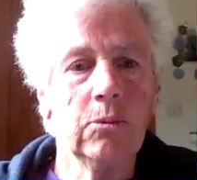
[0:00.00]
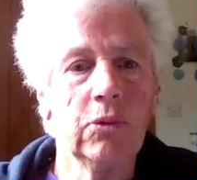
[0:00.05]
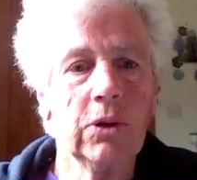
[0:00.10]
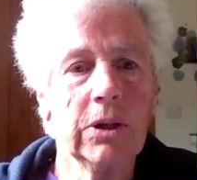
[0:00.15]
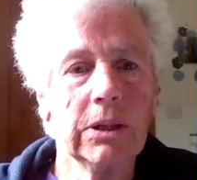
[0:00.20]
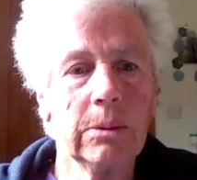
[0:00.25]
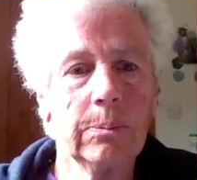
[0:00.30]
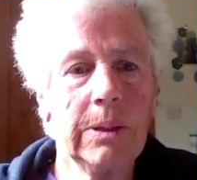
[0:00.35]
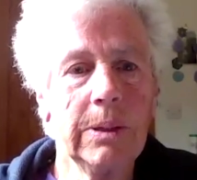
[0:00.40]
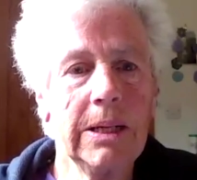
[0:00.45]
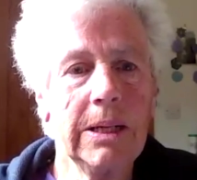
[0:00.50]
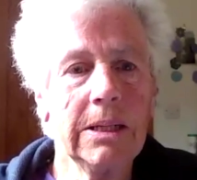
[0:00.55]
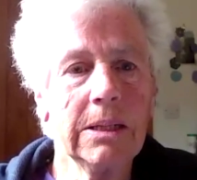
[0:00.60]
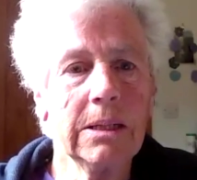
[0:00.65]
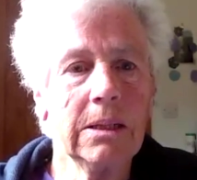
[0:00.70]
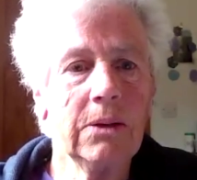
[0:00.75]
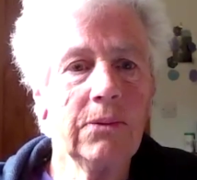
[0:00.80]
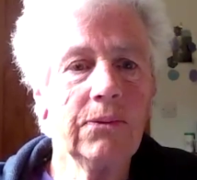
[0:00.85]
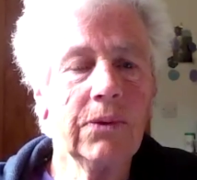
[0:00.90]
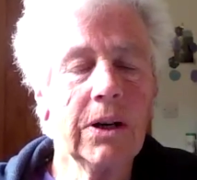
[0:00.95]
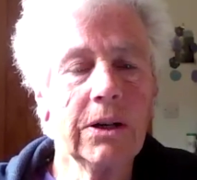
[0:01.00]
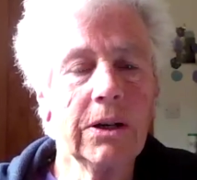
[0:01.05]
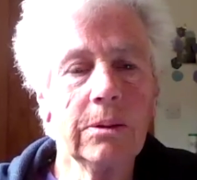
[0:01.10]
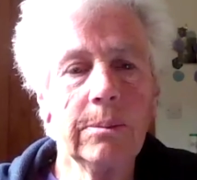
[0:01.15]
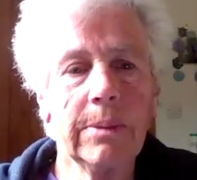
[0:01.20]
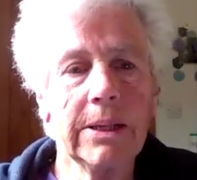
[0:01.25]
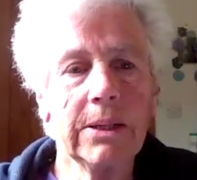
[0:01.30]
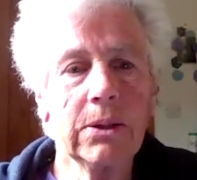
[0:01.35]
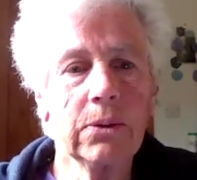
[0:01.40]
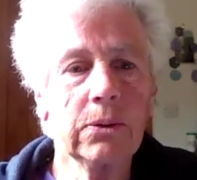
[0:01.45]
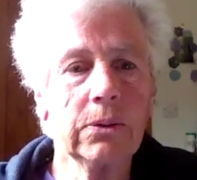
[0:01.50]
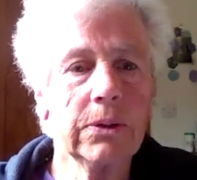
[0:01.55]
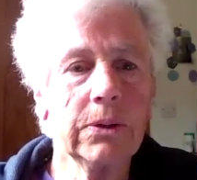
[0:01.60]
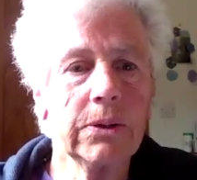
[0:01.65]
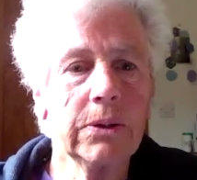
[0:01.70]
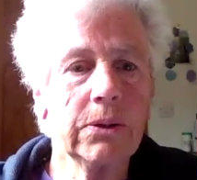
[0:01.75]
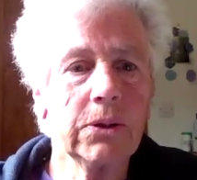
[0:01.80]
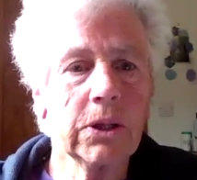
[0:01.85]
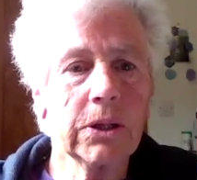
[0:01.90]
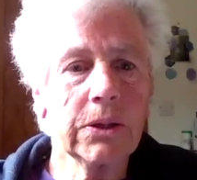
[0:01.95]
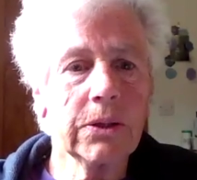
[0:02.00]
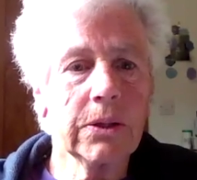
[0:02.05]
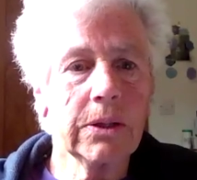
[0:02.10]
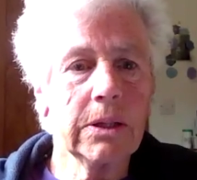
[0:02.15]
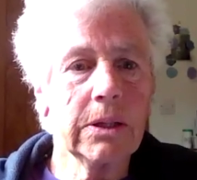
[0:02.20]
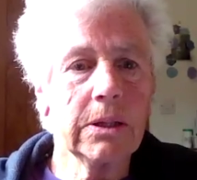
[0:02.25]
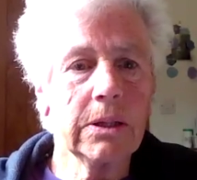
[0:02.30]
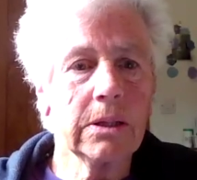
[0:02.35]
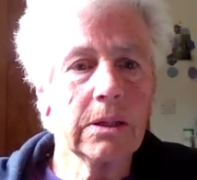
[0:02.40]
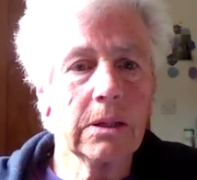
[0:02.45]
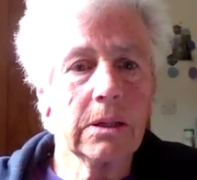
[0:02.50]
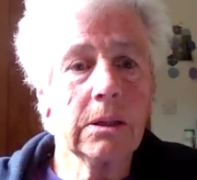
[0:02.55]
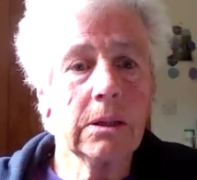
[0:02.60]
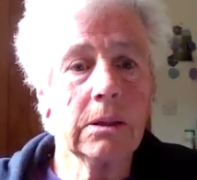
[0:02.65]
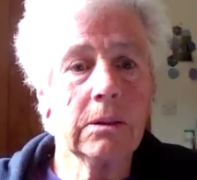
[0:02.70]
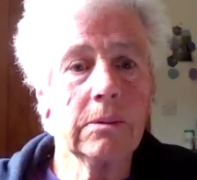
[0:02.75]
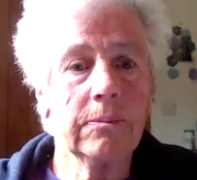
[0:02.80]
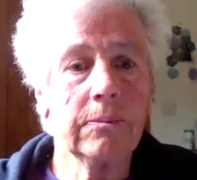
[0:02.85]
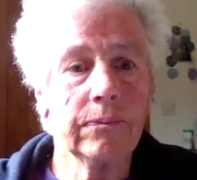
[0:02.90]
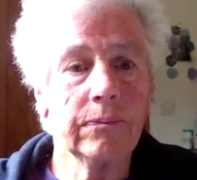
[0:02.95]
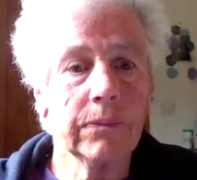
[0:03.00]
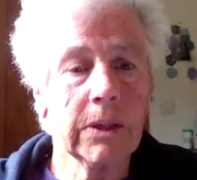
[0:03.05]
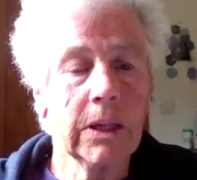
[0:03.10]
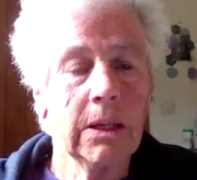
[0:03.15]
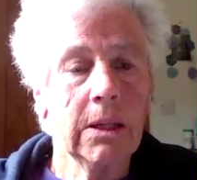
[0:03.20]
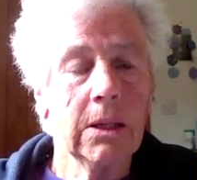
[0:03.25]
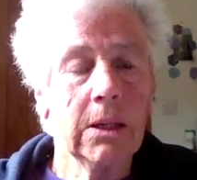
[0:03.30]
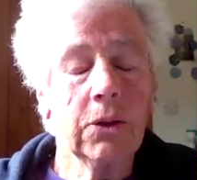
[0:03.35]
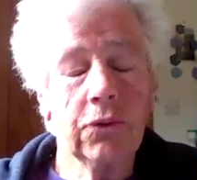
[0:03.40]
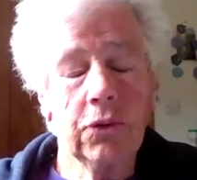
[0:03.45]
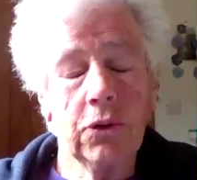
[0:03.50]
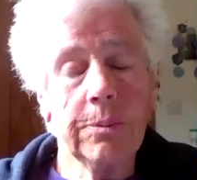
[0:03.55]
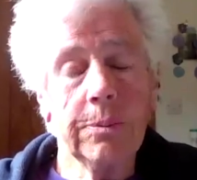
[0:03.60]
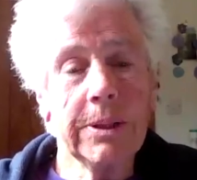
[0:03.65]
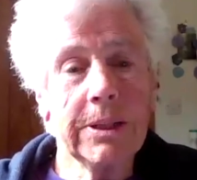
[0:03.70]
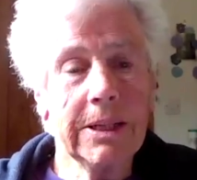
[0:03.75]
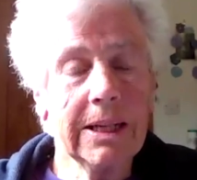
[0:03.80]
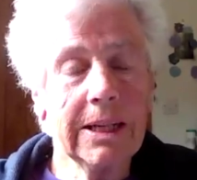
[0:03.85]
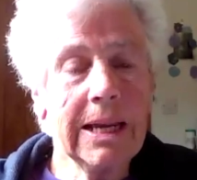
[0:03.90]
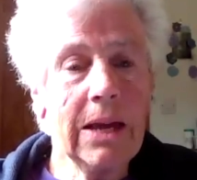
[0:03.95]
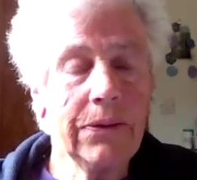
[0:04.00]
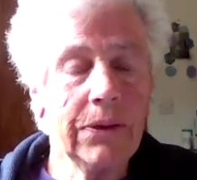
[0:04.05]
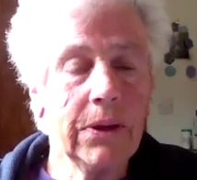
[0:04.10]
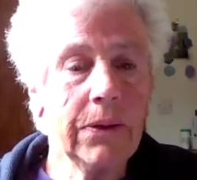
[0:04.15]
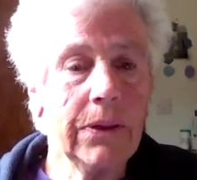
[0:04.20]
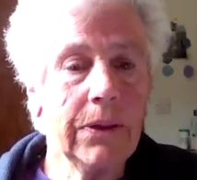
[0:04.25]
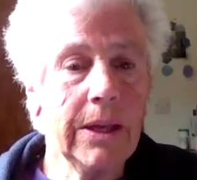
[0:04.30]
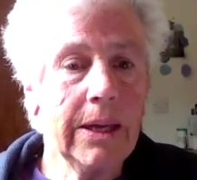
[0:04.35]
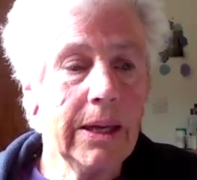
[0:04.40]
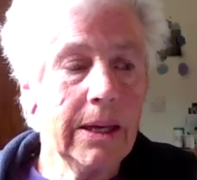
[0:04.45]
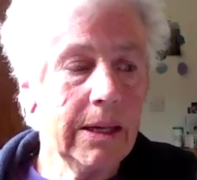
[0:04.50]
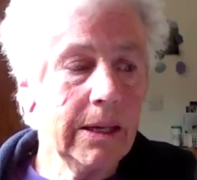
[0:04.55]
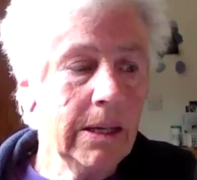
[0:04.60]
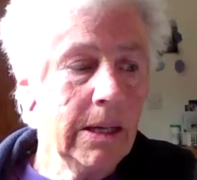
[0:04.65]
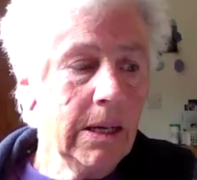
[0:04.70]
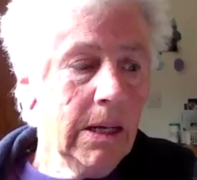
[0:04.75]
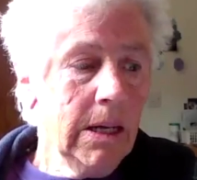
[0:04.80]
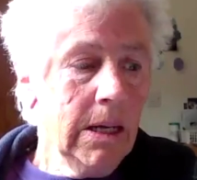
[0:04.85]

bring the peace and environmental and justice groups together there.